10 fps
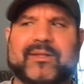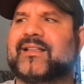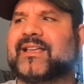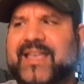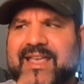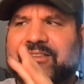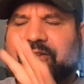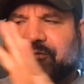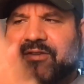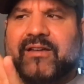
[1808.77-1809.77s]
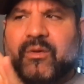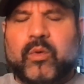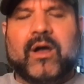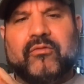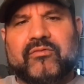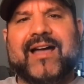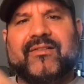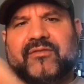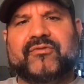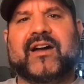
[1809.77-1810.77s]
Like, it's a very
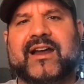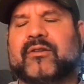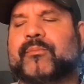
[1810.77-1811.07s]
well-rounded fighter.